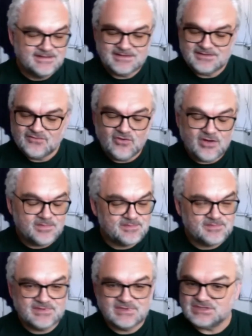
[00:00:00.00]
grew up
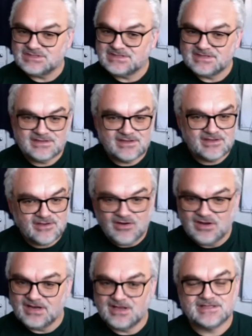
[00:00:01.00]
just
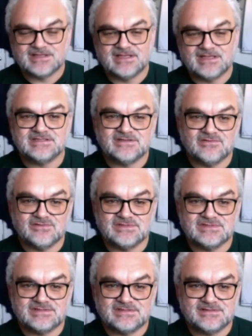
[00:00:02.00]
all I got to listen to
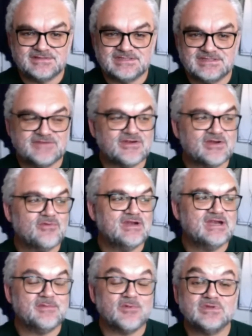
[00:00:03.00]
was Sea of
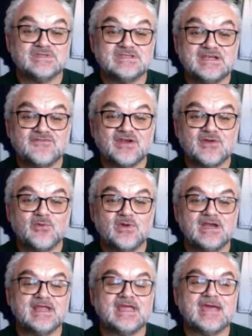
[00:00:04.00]
Tranquility. But when Sea of
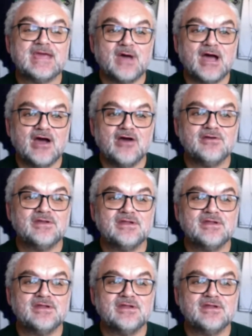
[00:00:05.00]
Tranquility came out,